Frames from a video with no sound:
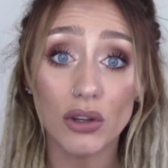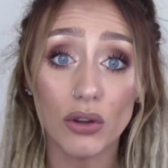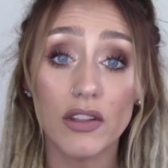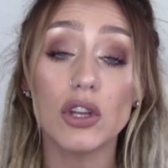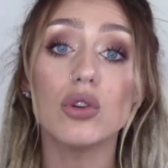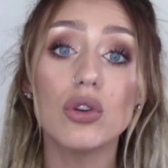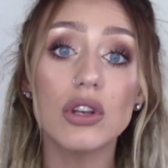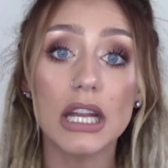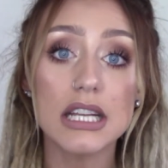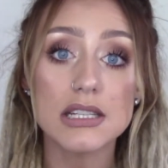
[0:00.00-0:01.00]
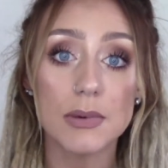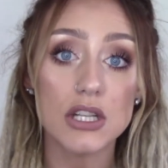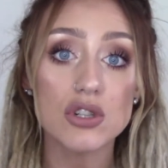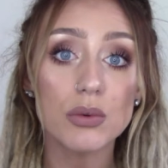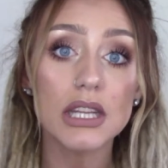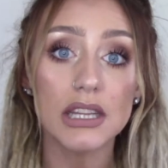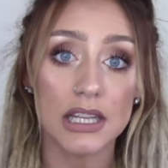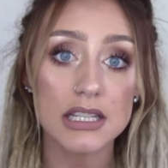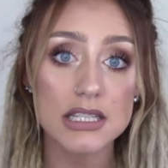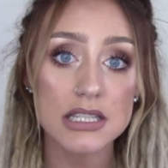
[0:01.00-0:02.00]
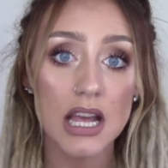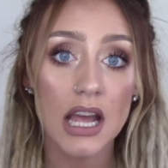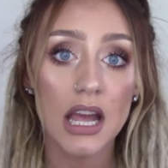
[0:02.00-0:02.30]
you that you need to be doing this.